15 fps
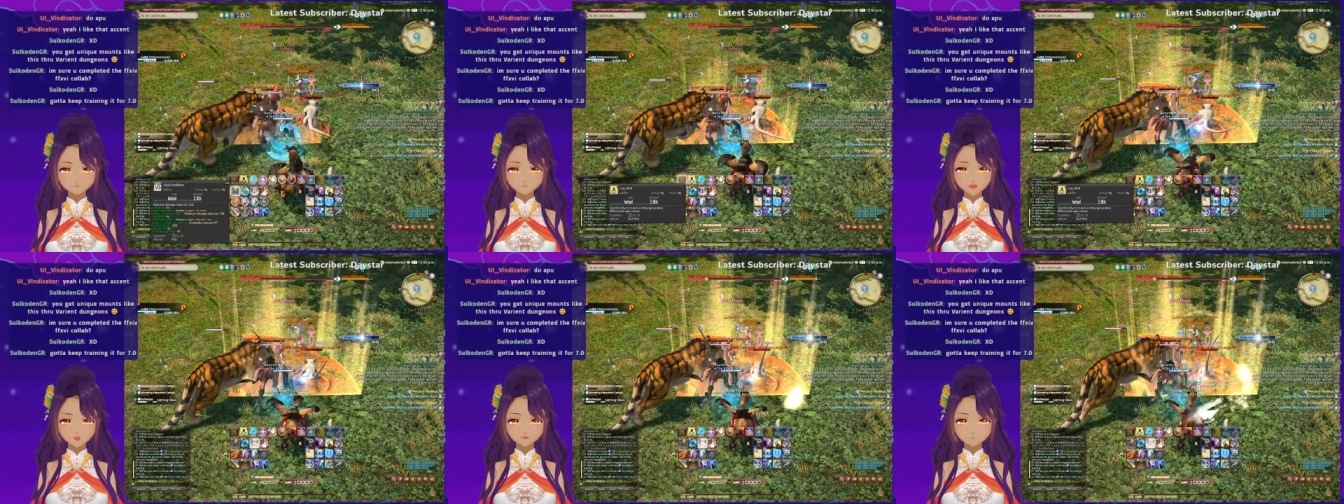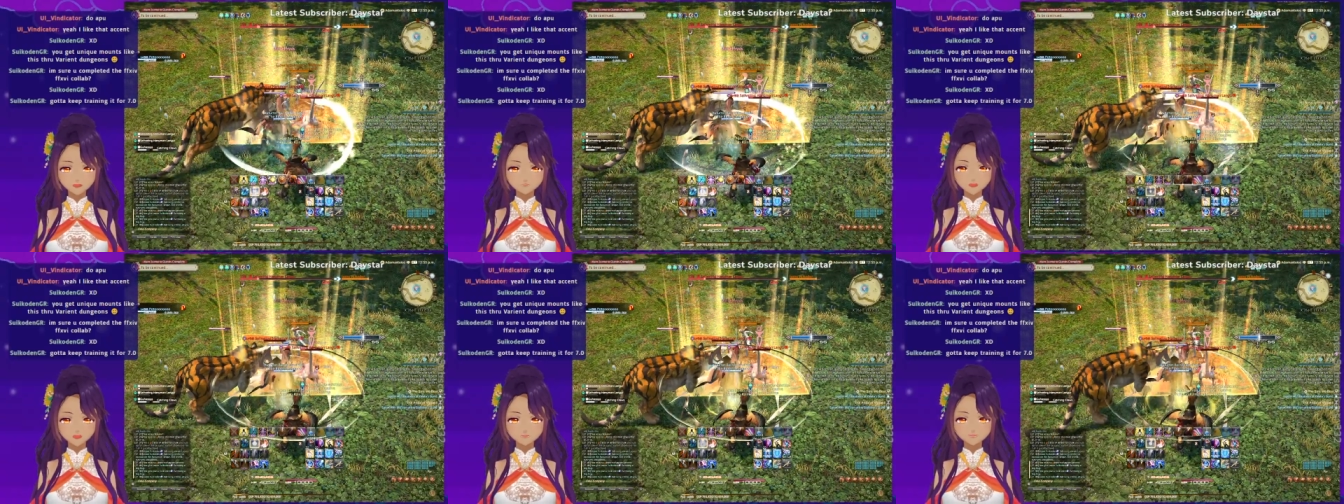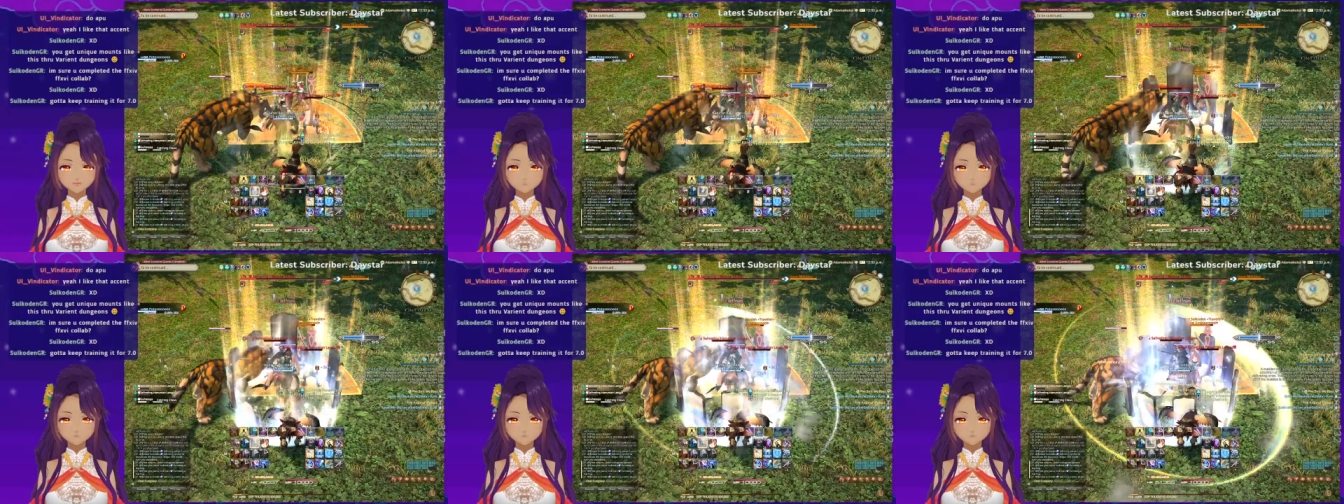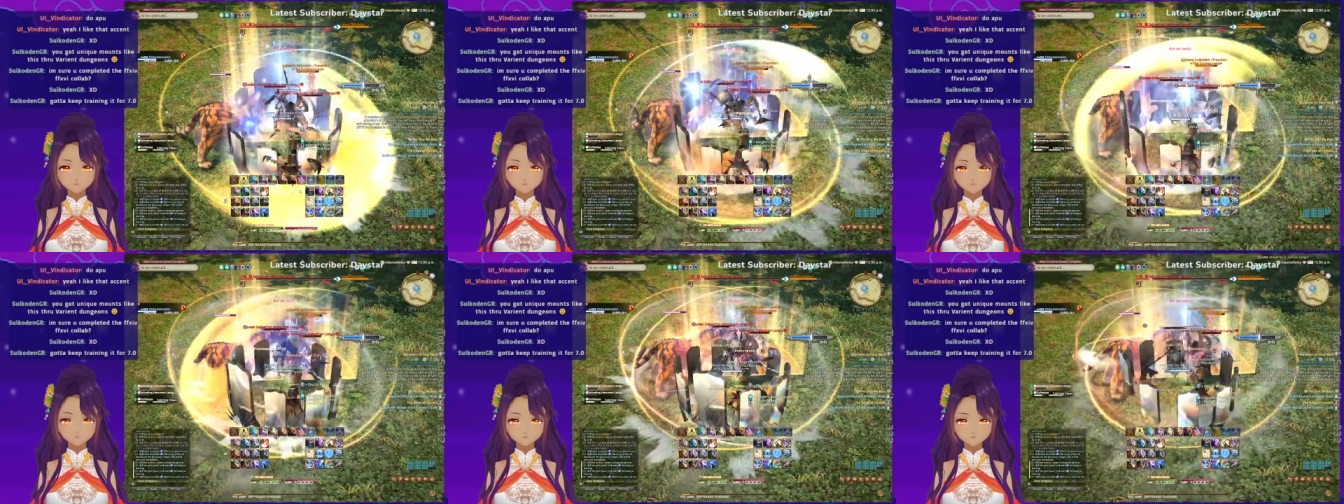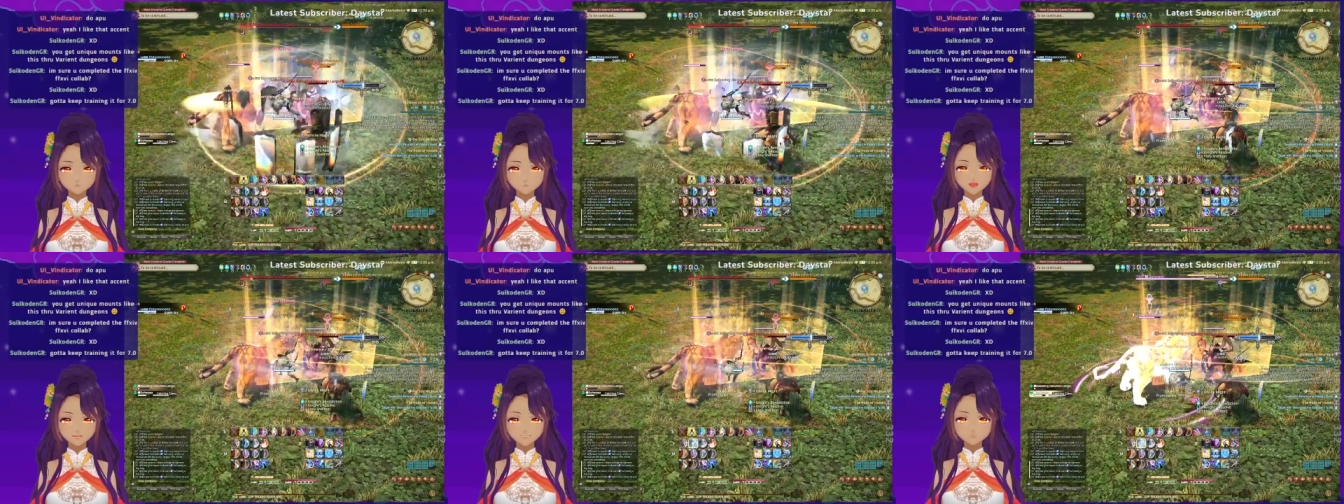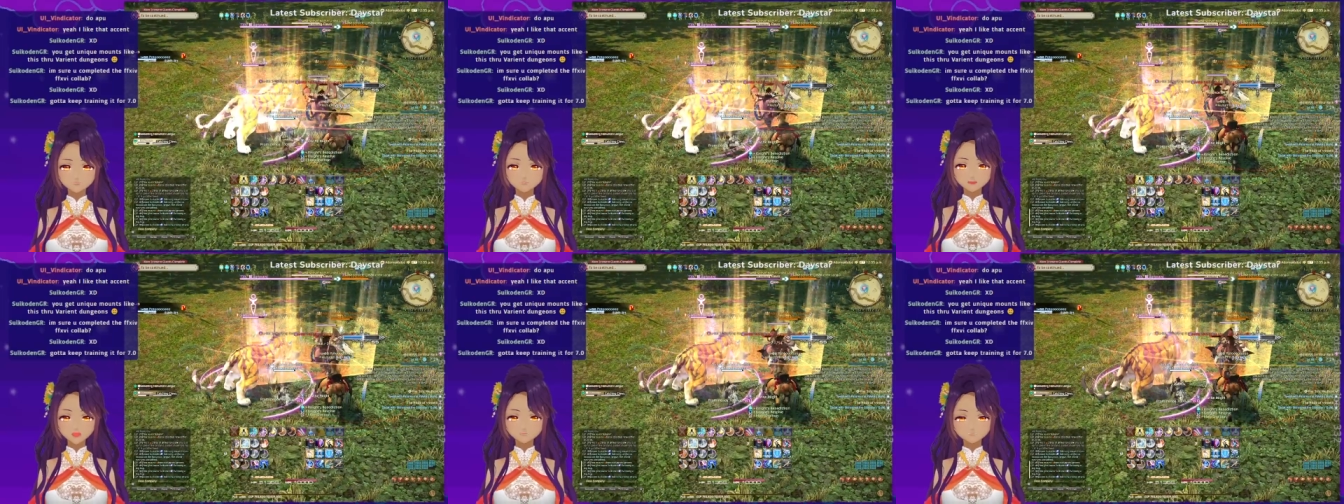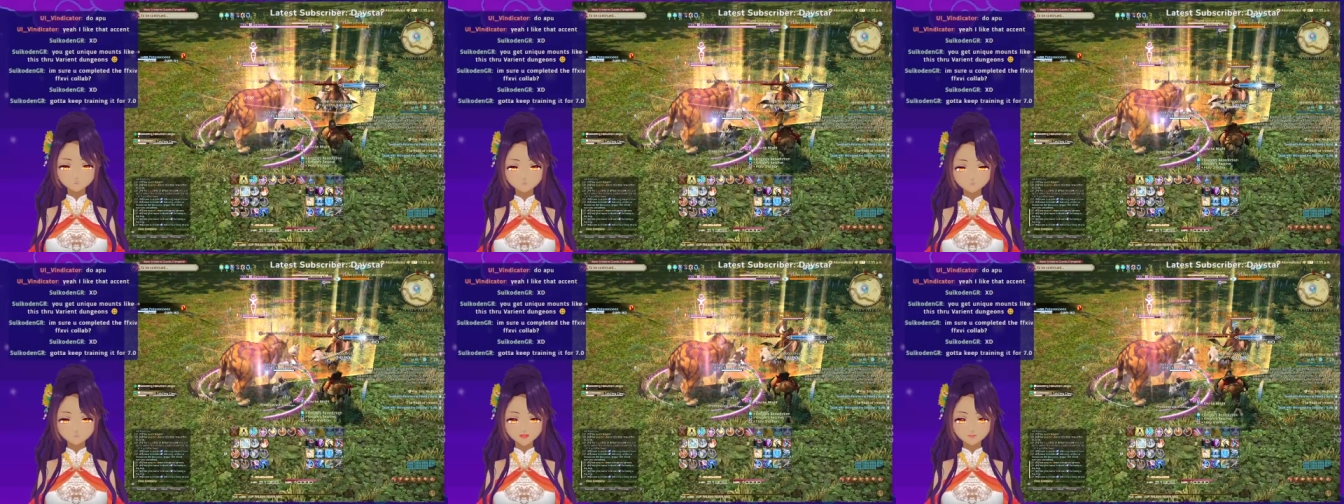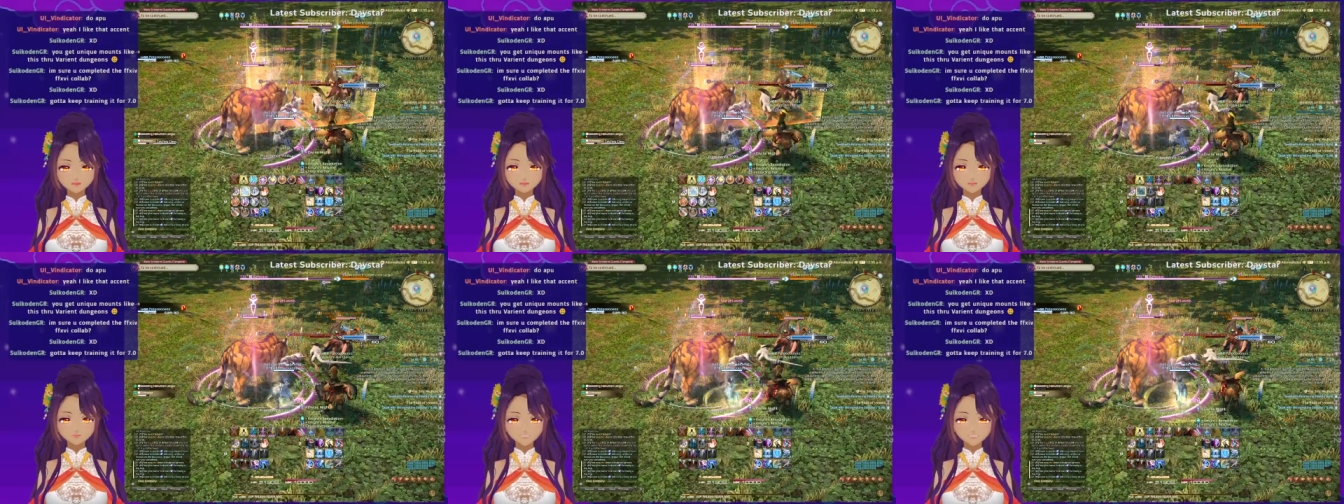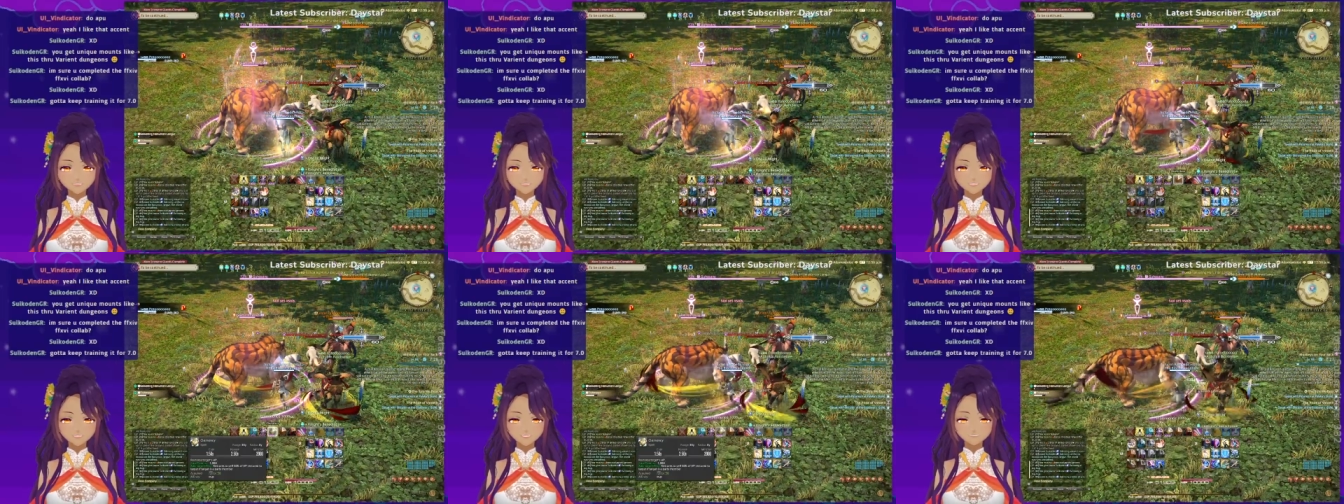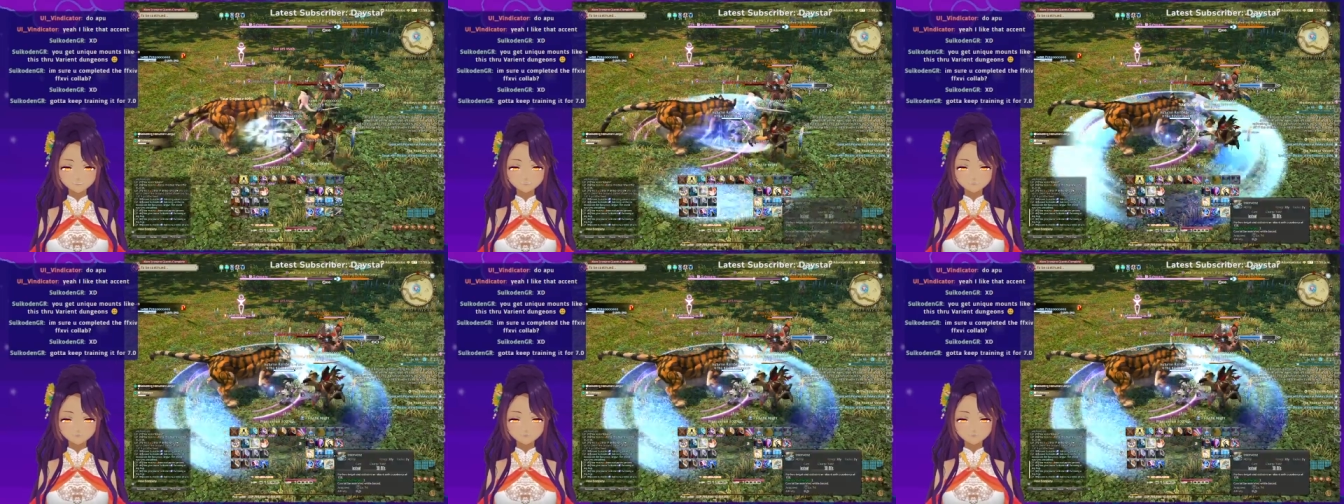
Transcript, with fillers: Holy Shelltron. Shells! Shell for days!